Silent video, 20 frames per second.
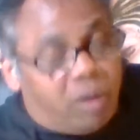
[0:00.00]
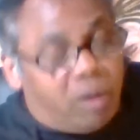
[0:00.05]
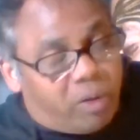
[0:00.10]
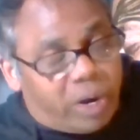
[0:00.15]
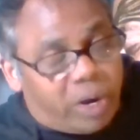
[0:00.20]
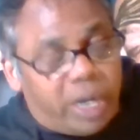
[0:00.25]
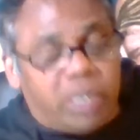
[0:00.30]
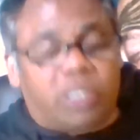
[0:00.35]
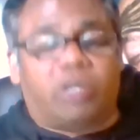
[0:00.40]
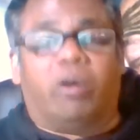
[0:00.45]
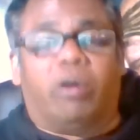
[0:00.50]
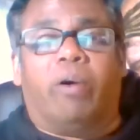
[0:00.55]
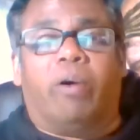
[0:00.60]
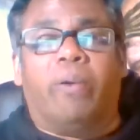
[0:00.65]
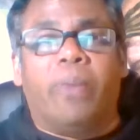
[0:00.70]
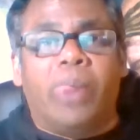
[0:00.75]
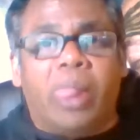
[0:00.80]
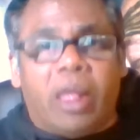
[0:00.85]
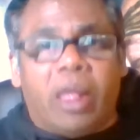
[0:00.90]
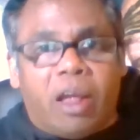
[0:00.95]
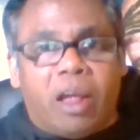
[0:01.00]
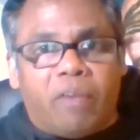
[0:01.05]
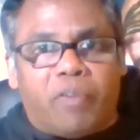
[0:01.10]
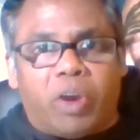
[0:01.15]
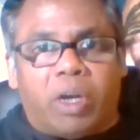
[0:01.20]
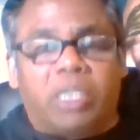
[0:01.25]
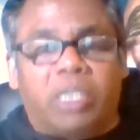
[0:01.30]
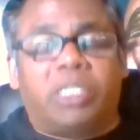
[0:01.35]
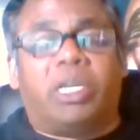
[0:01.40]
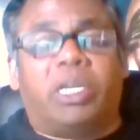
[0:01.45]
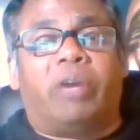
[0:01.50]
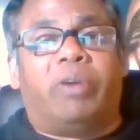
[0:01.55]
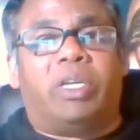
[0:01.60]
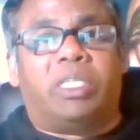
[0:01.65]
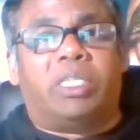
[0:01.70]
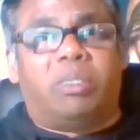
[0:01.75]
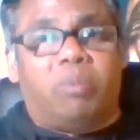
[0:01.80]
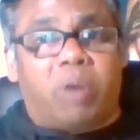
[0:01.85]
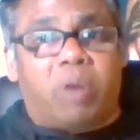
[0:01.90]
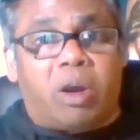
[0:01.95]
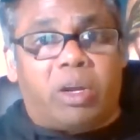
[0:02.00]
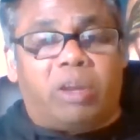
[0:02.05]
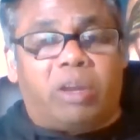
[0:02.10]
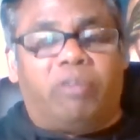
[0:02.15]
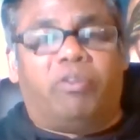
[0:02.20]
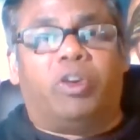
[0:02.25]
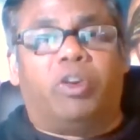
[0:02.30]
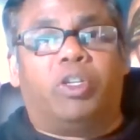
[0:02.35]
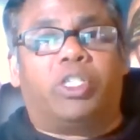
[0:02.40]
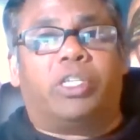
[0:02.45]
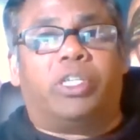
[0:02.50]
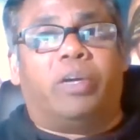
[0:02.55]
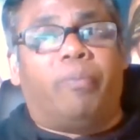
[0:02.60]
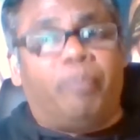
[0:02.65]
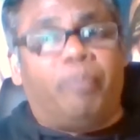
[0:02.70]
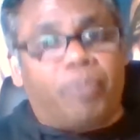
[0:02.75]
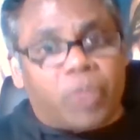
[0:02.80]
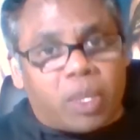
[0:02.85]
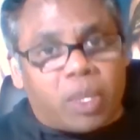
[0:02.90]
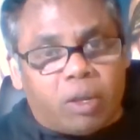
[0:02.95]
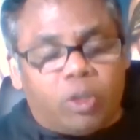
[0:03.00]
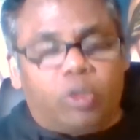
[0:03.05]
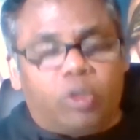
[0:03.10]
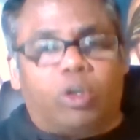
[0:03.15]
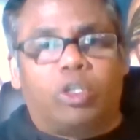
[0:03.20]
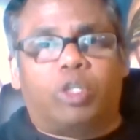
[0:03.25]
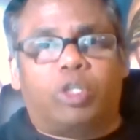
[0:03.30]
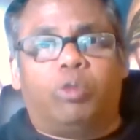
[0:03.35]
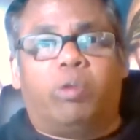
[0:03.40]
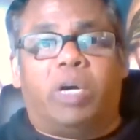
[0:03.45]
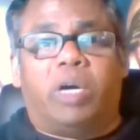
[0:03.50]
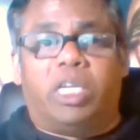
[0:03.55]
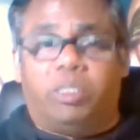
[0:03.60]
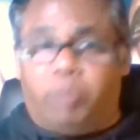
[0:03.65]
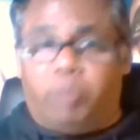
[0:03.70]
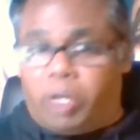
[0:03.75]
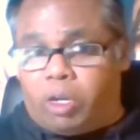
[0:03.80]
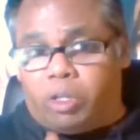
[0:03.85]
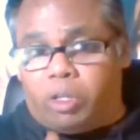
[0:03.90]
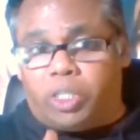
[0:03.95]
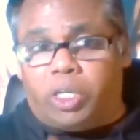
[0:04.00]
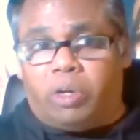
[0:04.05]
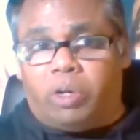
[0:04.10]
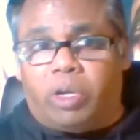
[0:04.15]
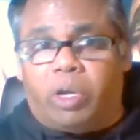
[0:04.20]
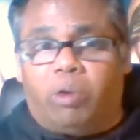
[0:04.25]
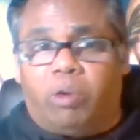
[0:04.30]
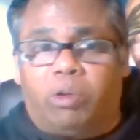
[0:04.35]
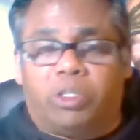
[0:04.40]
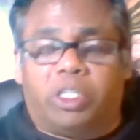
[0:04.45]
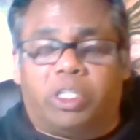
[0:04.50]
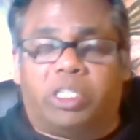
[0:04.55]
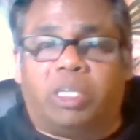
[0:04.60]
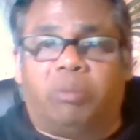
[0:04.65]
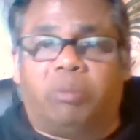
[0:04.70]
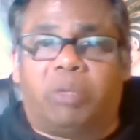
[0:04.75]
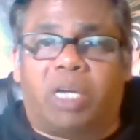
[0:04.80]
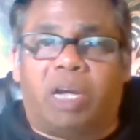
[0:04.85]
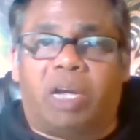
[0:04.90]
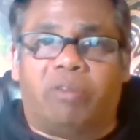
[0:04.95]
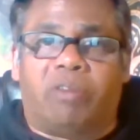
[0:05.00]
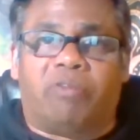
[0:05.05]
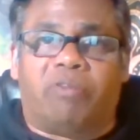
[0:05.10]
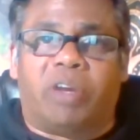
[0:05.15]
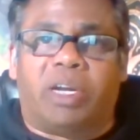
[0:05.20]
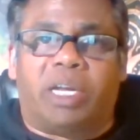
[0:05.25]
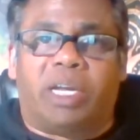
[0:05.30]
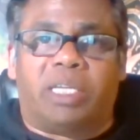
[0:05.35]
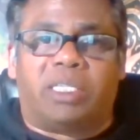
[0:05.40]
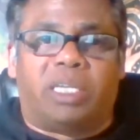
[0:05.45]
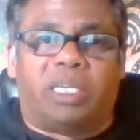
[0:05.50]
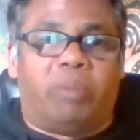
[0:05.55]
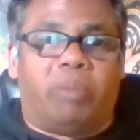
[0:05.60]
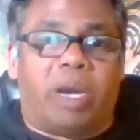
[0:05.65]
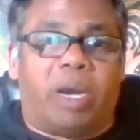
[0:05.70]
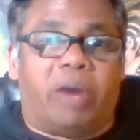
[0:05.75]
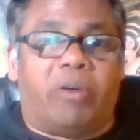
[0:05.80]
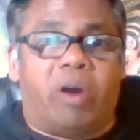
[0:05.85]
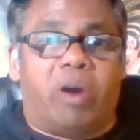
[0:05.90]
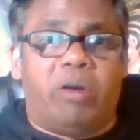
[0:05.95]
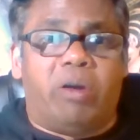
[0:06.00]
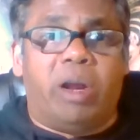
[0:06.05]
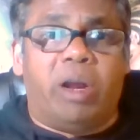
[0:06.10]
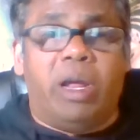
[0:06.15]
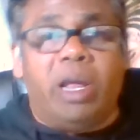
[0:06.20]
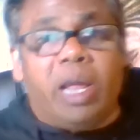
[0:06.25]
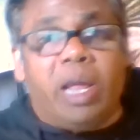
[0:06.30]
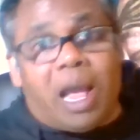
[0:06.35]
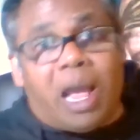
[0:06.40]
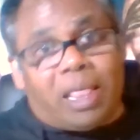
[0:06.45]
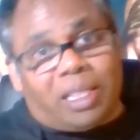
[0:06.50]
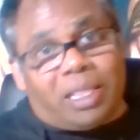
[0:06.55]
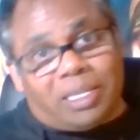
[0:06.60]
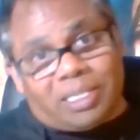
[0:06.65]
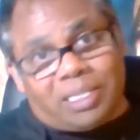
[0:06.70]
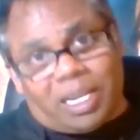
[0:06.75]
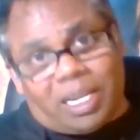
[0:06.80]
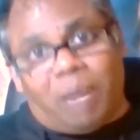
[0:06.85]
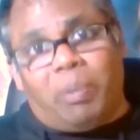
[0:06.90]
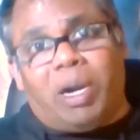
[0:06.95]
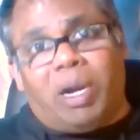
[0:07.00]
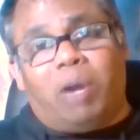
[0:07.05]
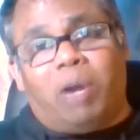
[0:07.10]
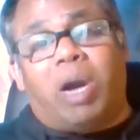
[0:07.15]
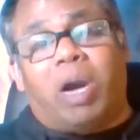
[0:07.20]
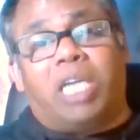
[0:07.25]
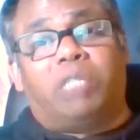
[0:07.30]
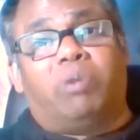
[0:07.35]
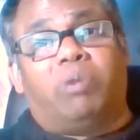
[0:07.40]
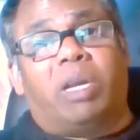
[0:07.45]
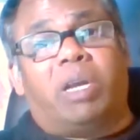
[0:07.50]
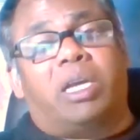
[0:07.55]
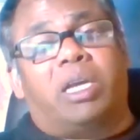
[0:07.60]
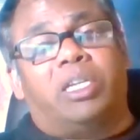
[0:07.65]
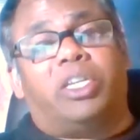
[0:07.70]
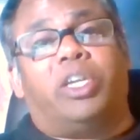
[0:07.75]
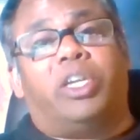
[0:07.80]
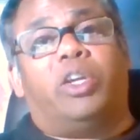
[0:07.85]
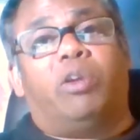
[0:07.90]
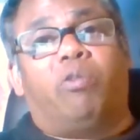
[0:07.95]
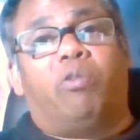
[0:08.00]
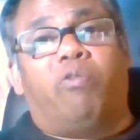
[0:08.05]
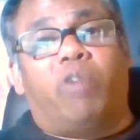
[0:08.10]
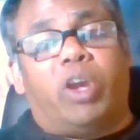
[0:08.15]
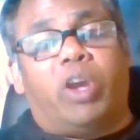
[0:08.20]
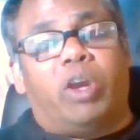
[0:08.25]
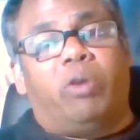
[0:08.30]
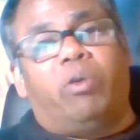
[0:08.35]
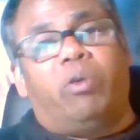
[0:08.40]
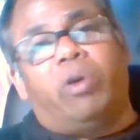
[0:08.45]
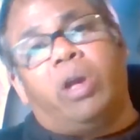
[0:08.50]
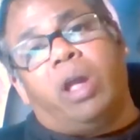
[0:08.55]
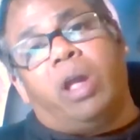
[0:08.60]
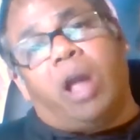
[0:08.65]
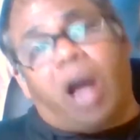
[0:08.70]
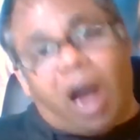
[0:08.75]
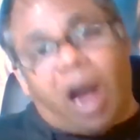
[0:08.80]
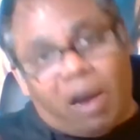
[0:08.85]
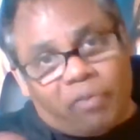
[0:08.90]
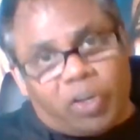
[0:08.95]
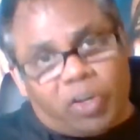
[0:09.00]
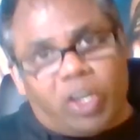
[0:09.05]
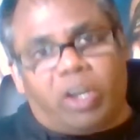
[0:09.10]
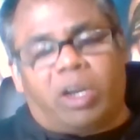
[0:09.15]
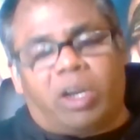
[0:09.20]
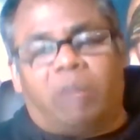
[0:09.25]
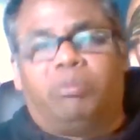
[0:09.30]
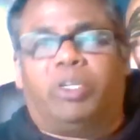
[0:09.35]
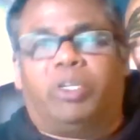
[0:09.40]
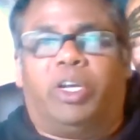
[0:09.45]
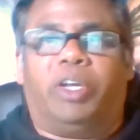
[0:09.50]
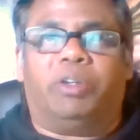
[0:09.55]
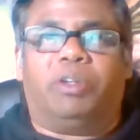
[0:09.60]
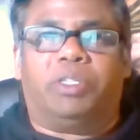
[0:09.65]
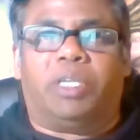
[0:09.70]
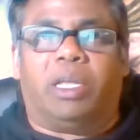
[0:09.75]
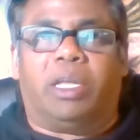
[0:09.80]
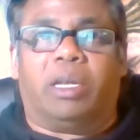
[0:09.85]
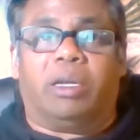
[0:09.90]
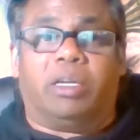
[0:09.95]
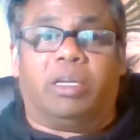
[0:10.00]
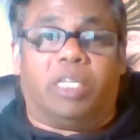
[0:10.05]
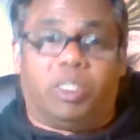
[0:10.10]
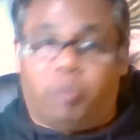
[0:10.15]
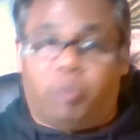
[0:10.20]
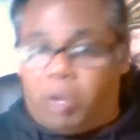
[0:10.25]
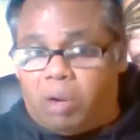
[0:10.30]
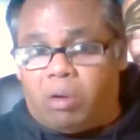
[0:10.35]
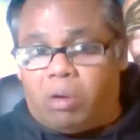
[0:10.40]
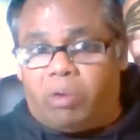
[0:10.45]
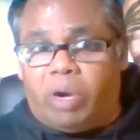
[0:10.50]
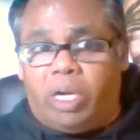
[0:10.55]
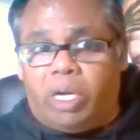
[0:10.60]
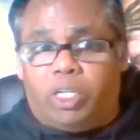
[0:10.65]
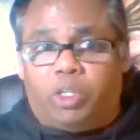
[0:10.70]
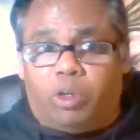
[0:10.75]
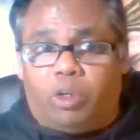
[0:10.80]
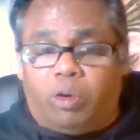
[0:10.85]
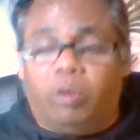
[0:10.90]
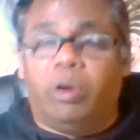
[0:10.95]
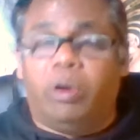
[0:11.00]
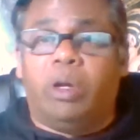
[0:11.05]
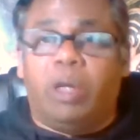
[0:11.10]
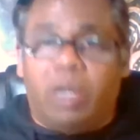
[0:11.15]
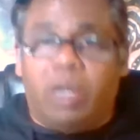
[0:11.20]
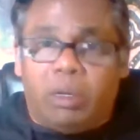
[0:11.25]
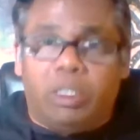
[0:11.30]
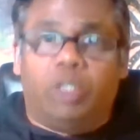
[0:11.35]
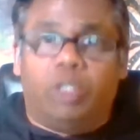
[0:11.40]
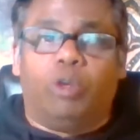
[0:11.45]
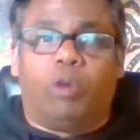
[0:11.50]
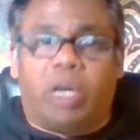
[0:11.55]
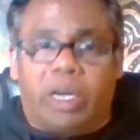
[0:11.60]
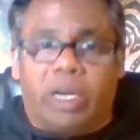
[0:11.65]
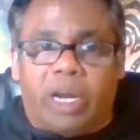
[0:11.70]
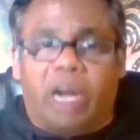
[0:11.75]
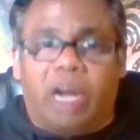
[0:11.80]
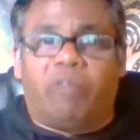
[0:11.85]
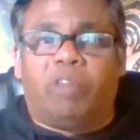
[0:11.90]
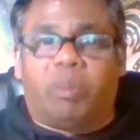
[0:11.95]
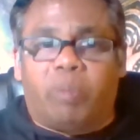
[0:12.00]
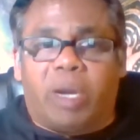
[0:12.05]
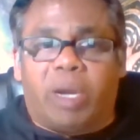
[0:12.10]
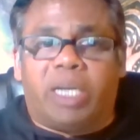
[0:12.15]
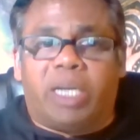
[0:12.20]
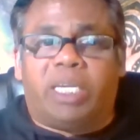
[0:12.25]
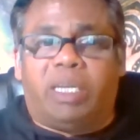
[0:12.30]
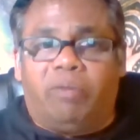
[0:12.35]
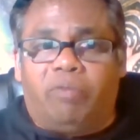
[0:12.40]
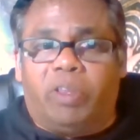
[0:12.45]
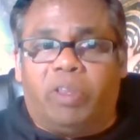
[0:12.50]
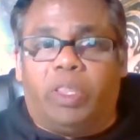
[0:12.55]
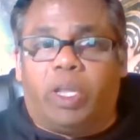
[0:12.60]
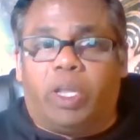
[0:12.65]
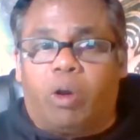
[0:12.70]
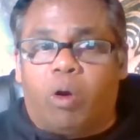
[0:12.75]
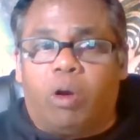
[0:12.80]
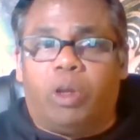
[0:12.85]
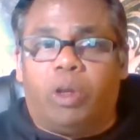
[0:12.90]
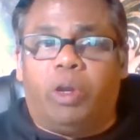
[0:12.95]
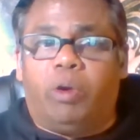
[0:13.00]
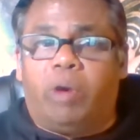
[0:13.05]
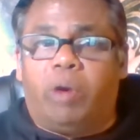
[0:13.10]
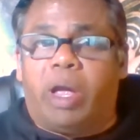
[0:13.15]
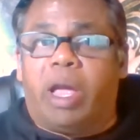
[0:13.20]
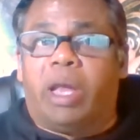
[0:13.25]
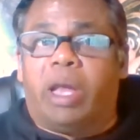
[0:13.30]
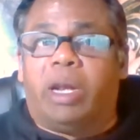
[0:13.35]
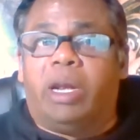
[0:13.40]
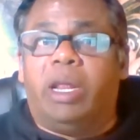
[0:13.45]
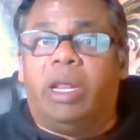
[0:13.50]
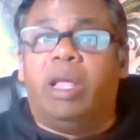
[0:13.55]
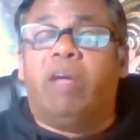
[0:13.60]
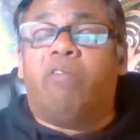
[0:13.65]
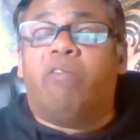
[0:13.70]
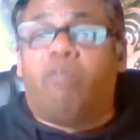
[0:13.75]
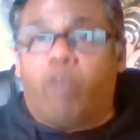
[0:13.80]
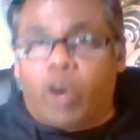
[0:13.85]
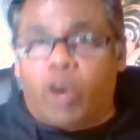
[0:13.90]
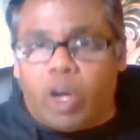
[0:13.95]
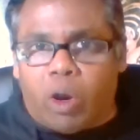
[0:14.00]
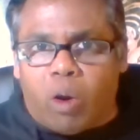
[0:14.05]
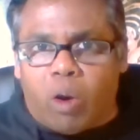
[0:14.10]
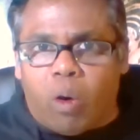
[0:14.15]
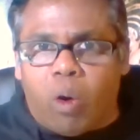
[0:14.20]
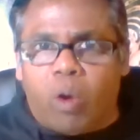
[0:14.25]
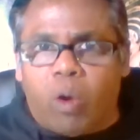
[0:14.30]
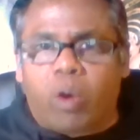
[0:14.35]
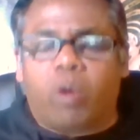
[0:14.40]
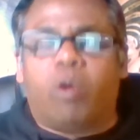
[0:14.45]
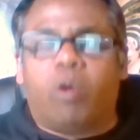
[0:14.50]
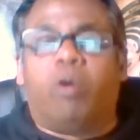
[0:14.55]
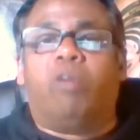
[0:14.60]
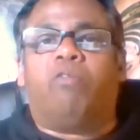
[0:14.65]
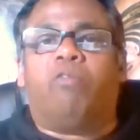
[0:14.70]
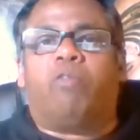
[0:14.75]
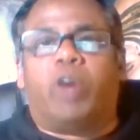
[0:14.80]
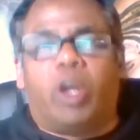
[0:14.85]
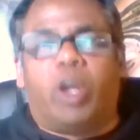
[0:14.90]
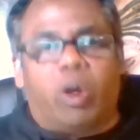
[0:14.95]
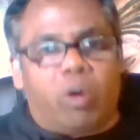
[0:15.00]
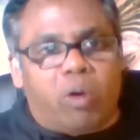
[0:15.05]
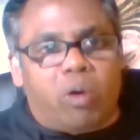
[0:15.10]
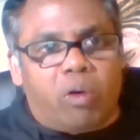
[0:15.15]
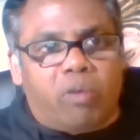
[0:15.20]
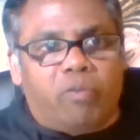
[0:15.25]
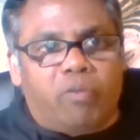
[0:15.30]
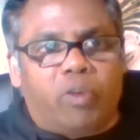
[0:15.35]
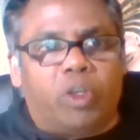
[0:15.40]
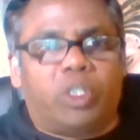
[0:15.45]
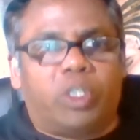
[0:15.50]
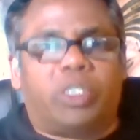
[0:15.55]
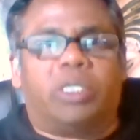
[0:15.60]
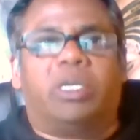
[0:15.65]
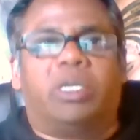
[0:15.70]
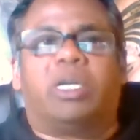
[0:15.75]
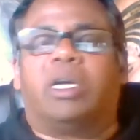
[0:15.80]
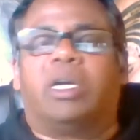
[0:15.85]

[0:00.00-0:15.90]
All right. So if you are serious about your future, talk to us, because you also seem to have a fantastic background, and the same advice will continue for you after you come to New Zealand as well. All right. So do connect with my team when they call you, and for your own good, for your own future,